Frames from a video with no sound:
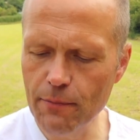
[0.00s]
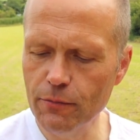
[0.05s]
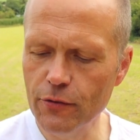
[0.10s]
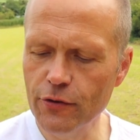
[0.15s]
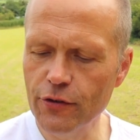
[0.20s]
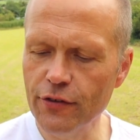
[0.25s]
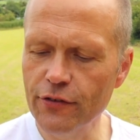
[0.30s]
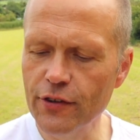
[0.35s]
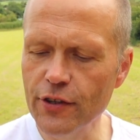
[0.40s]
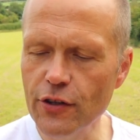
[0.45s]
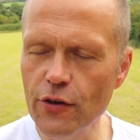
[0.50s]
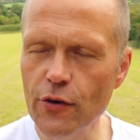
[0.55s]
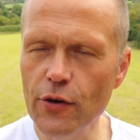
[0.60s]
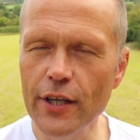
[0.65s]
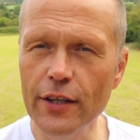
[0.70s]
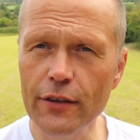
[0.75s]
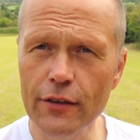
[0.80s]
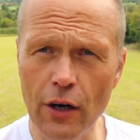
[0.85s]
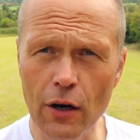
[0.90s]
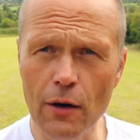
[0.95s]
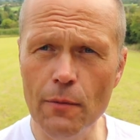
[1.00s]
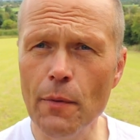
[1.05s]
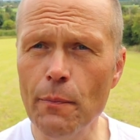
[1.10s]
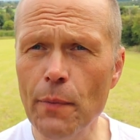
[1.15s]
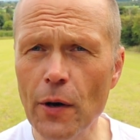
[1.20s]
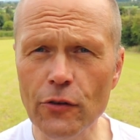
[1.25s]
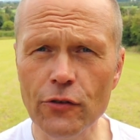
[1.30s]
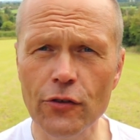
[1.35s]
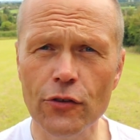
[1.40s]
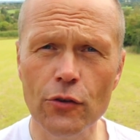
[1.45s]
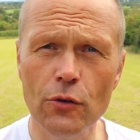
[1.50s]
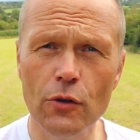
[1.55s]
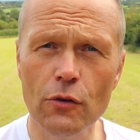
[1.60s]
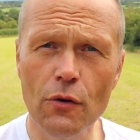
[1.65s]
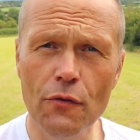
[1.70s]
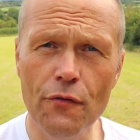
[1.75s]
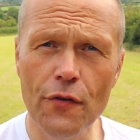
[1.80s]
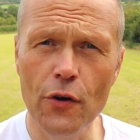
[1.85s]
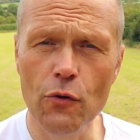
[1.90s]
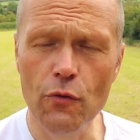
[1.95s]
just in the early, you know, I'm about to do a
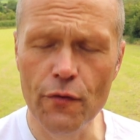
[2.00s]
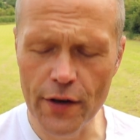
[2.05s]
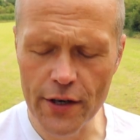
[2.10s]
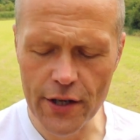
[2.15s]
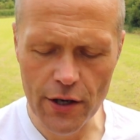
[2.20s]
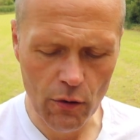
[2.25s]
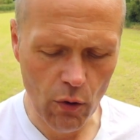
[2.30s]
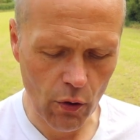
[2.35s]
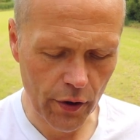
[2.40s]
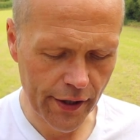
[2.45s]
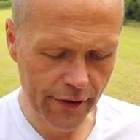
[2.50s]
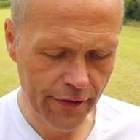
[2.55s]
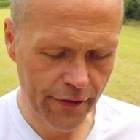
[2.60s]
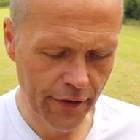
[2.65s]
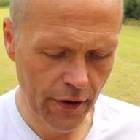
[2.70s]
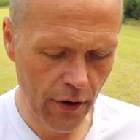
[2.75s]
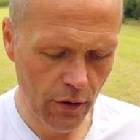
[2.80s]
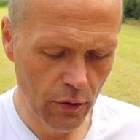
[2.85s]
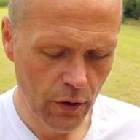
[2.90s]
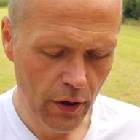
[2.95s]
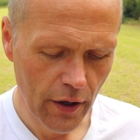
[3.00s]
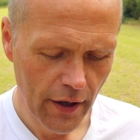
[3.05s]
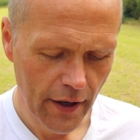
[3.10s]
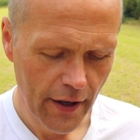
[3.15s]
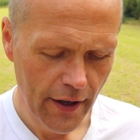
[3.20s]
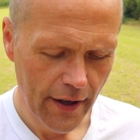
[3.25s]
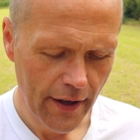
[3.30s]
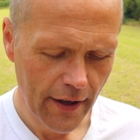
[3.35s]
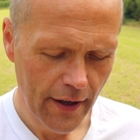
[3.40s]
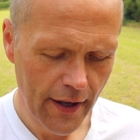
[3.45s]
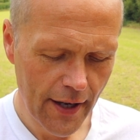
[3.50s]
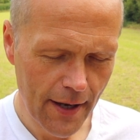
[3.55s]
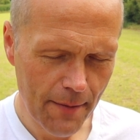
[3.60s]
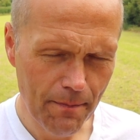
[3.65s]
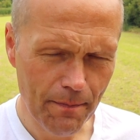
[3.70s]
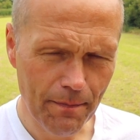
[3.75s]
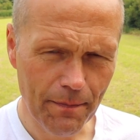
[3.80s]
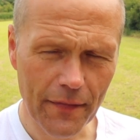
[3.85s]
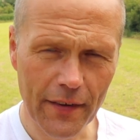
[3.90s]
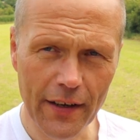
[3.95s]
review video on it, so
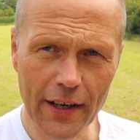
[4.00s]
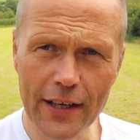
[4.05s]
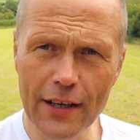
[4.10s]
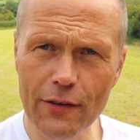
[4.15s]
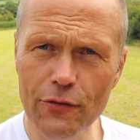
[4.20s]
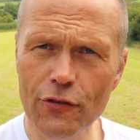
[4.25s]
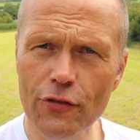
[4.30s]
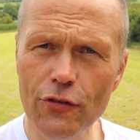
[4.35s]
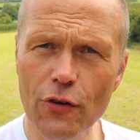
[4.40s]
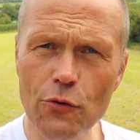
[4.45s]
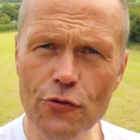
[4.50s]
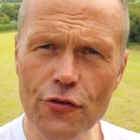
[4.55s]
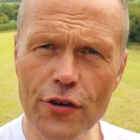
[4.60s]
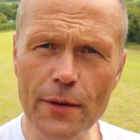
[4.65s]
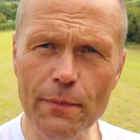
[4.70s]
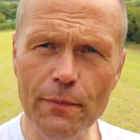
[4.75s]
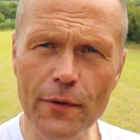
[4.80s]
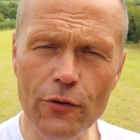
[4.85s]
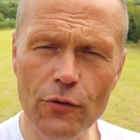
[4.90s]
and it's so cheap.